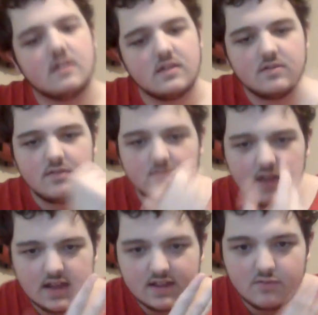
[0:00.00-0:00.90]
you
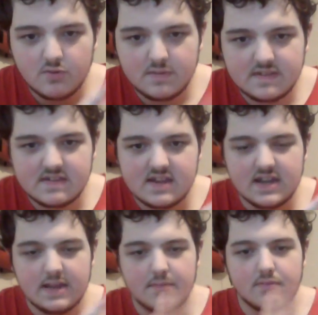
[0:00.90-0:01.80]
likely won't be seeing
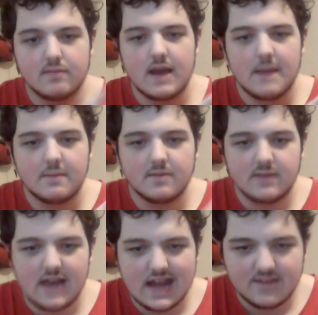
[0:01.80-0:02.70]
any proper
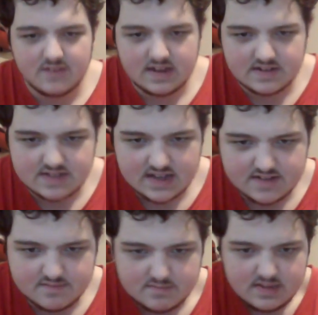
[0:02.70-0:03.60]
React videos out
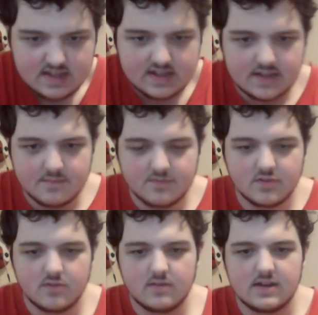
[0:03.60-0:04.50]
of me and him for
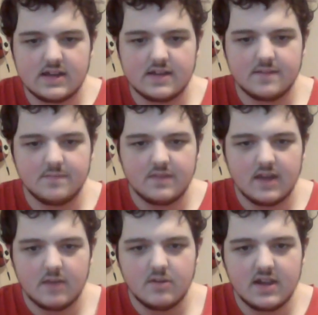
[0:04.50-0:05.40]
a while.
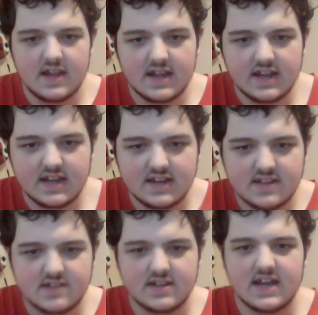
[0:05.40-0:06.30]
I'm working on getting
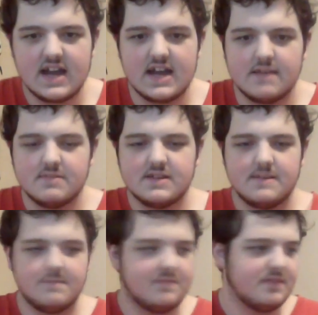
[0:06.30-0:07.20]
another guy, but
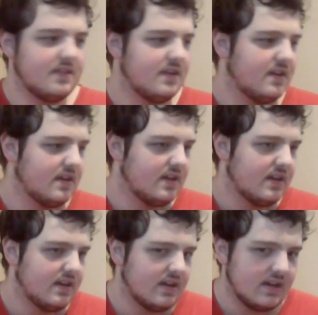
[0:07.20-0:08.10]

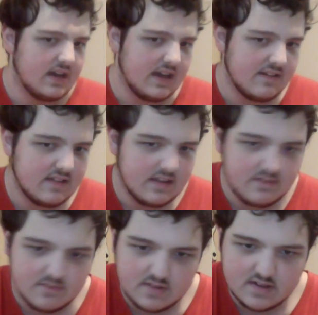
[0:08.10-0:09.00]
that
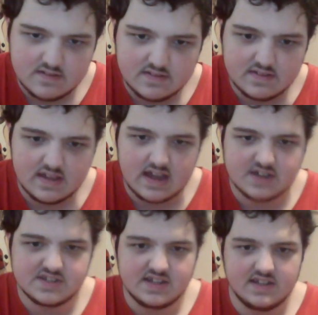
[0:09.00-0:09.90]
involves
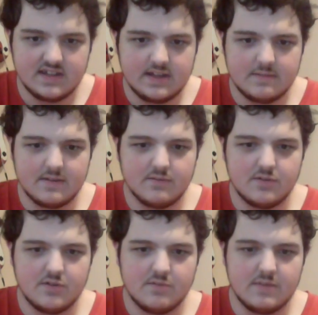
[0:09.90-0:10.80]
actually cleaning my
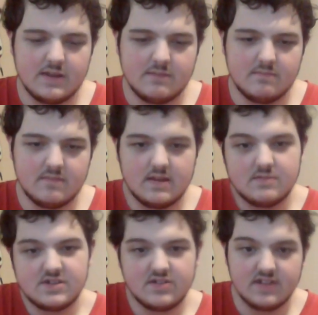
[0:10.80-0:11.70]
room, and I'm
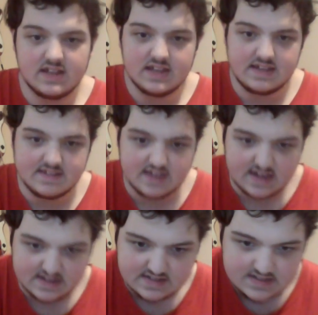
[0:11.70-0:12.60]
generally a lazy
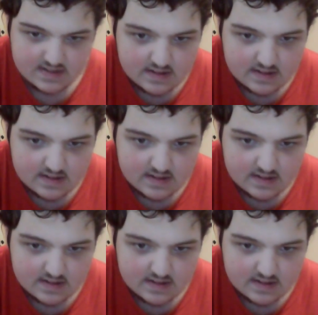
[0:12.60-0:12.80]
ass.